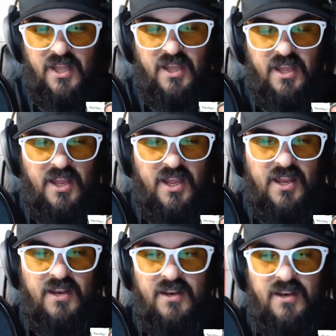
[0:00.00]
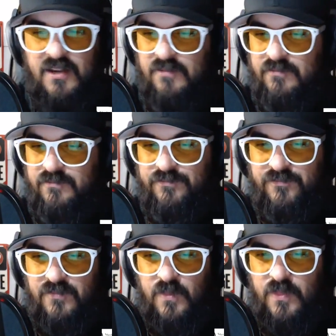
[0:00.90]
And
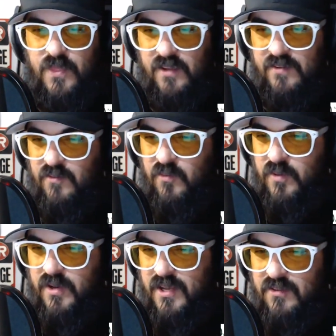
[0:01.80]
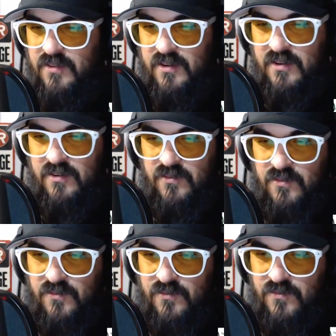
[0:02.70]
thanks everybody out there.
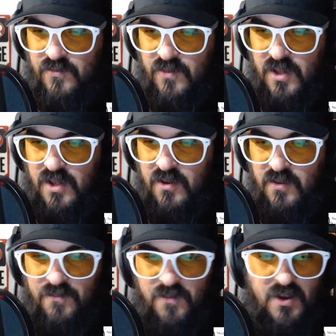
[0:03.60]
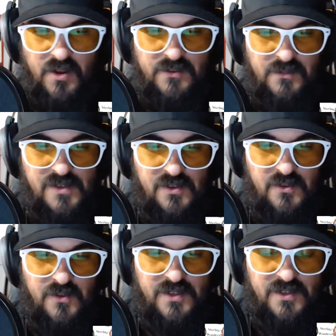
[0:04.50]
Awesome as
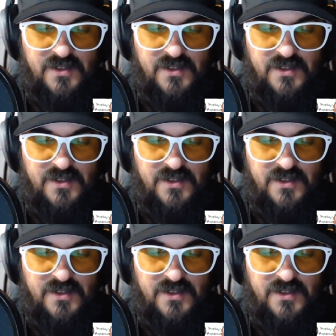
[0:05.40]
always.